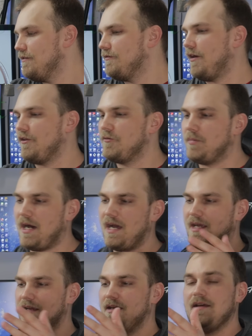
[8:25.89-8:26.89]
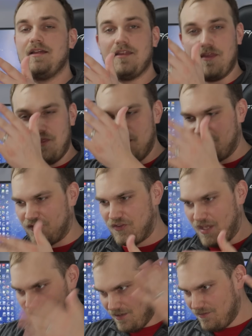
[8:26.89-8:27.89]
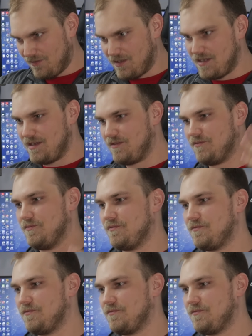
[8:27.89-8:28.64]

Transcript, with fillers: followed by this thing, the